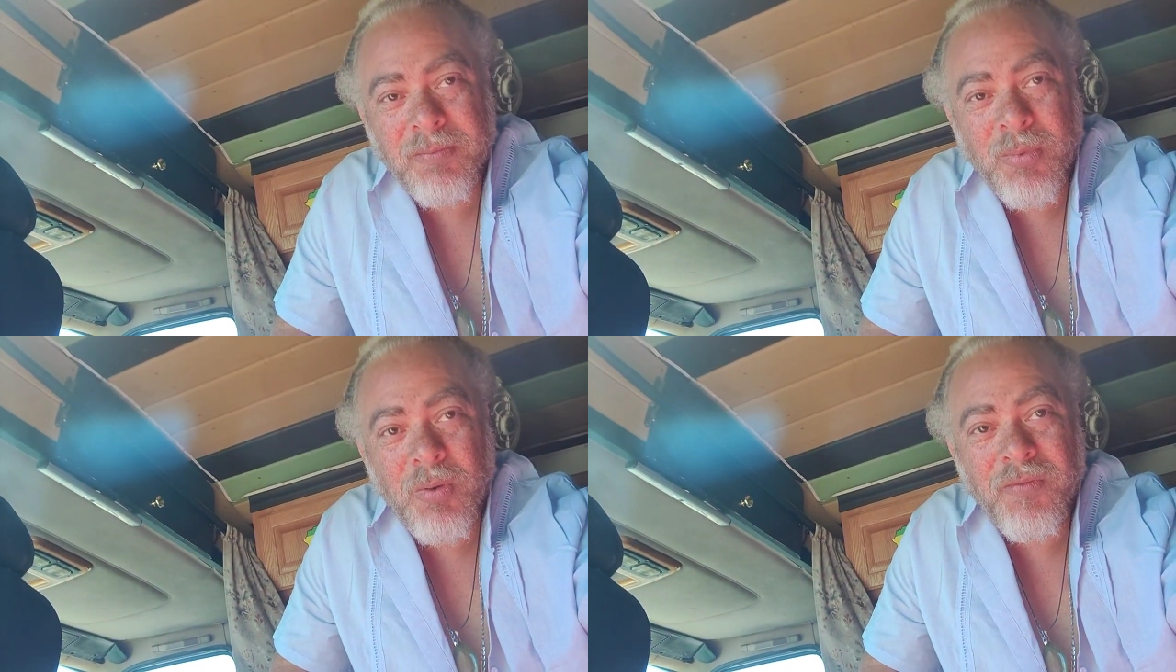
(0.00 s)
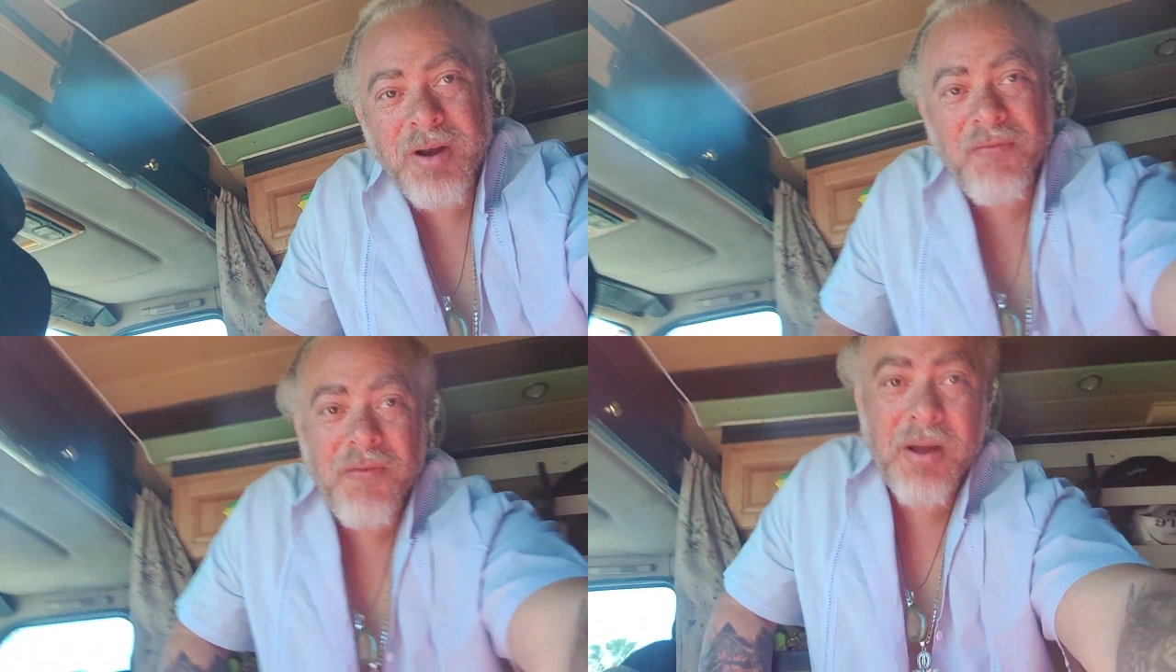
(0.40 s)
Moving
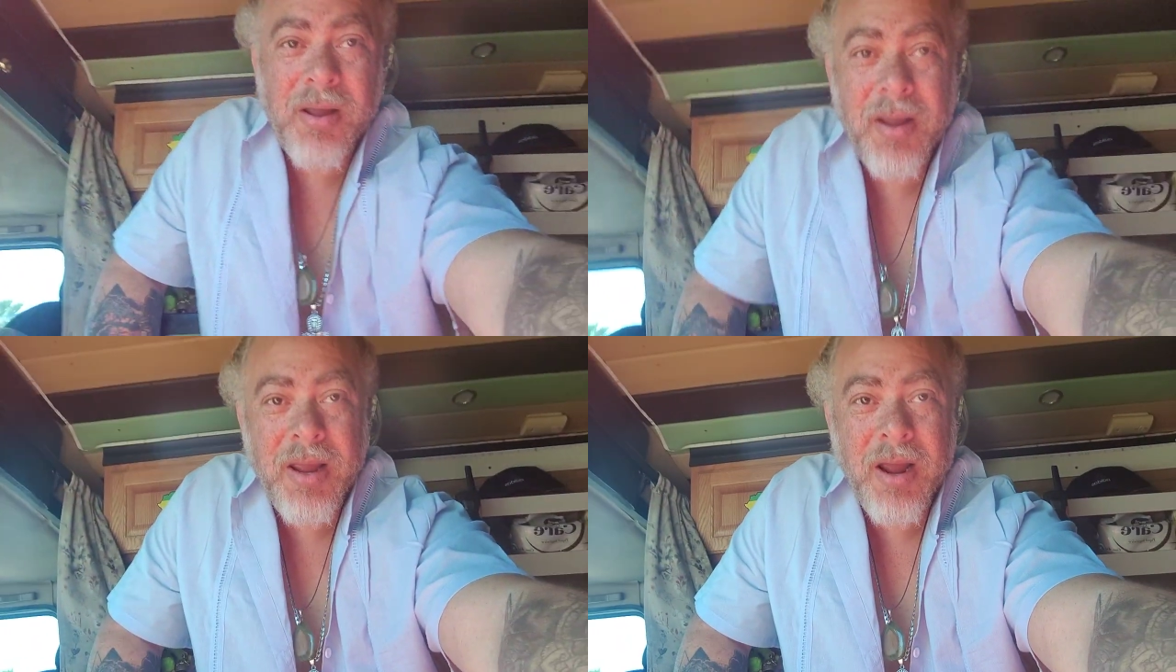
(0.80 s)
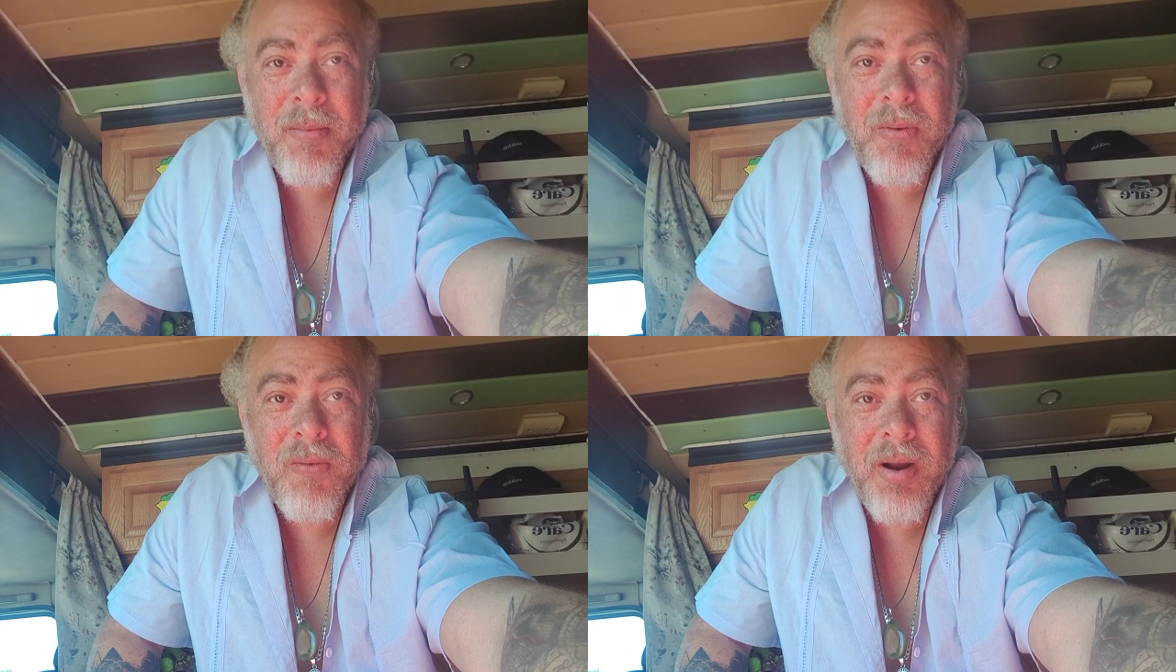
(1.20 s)
the fucking
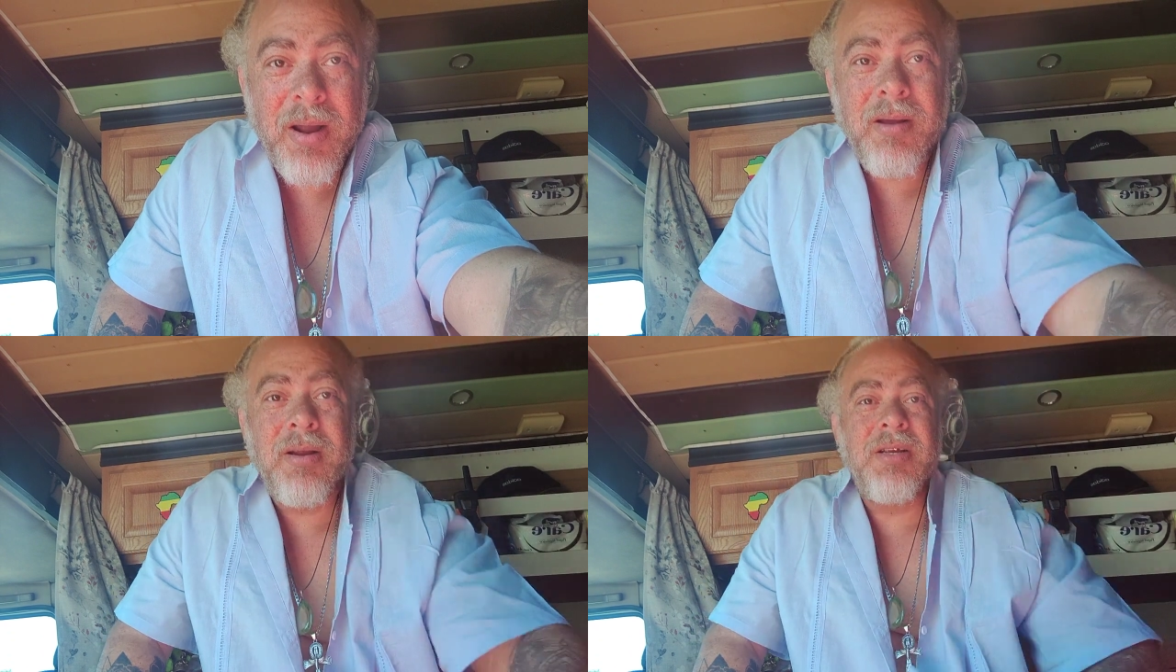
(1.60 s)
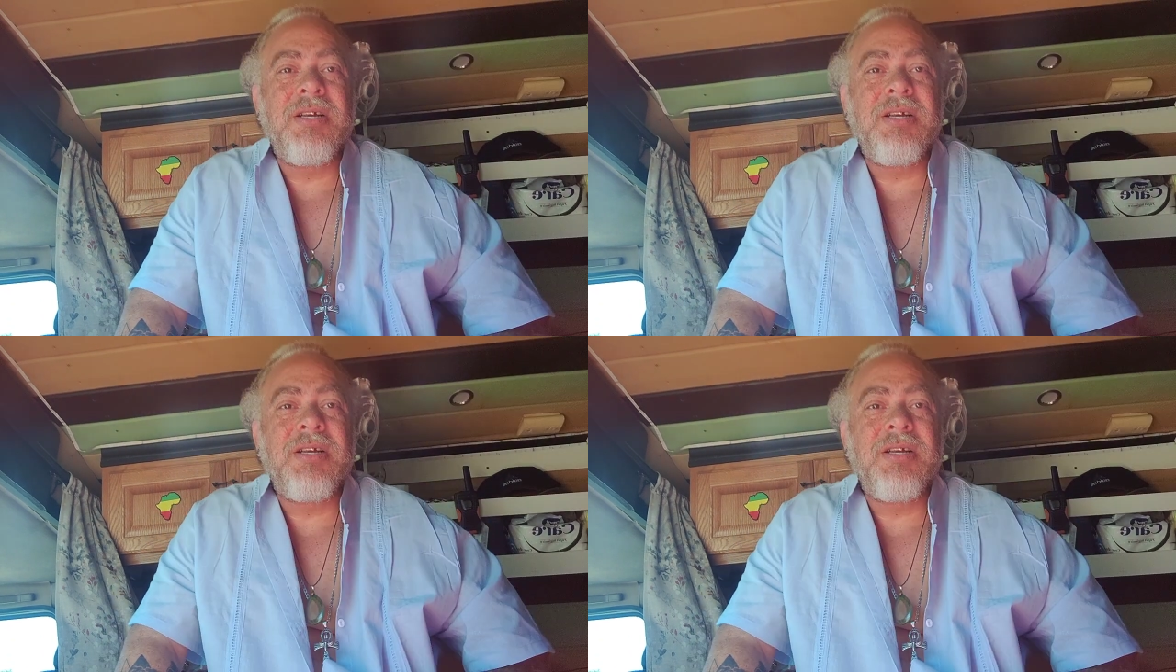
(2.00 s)
camera around and